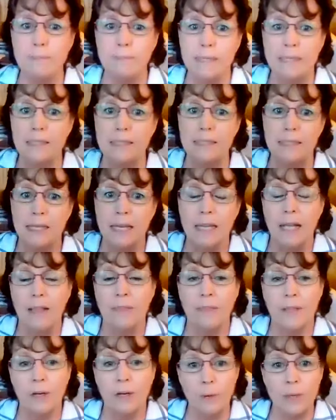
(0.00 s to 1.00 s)
means
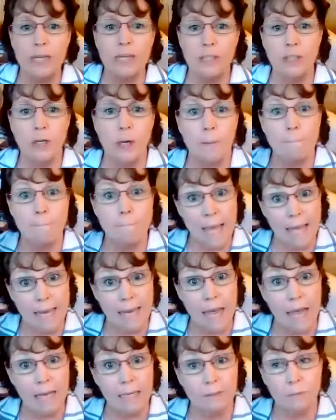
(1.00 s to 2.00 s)
the Greek term
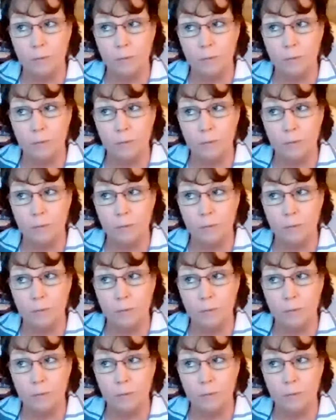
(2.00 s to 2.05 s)
meta,